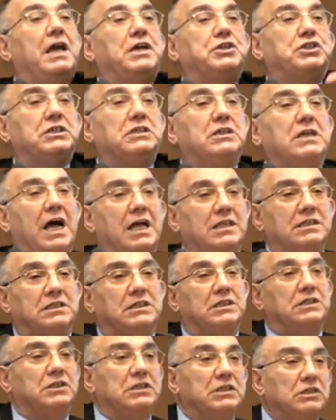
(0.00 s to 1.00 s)
Asian
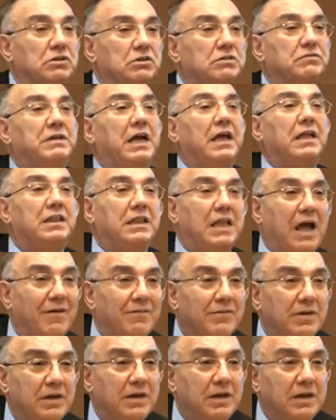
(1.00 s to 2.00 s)
countries into Vietnam
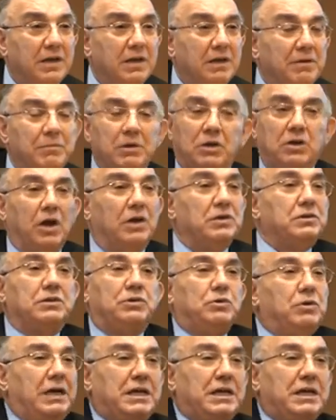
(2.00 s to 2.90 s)
because the